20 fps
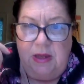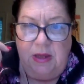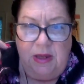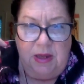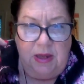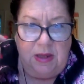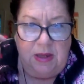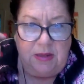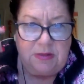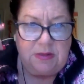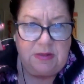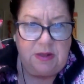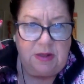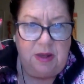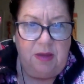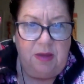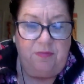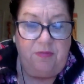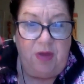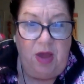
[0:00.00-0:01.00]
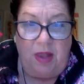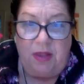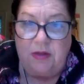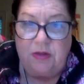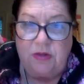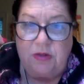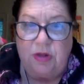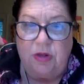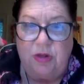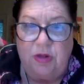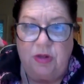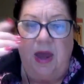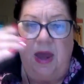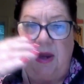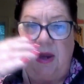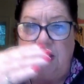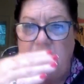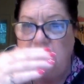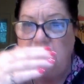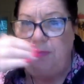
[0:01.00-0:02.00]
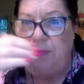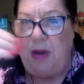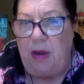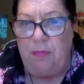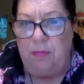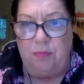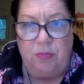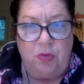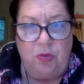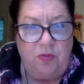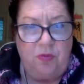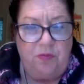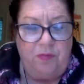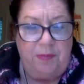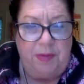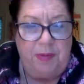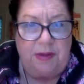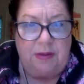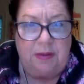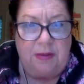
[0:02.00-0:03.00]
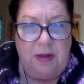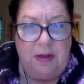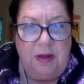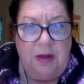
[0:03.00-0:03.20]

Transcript: it's volatile, and it's about movement.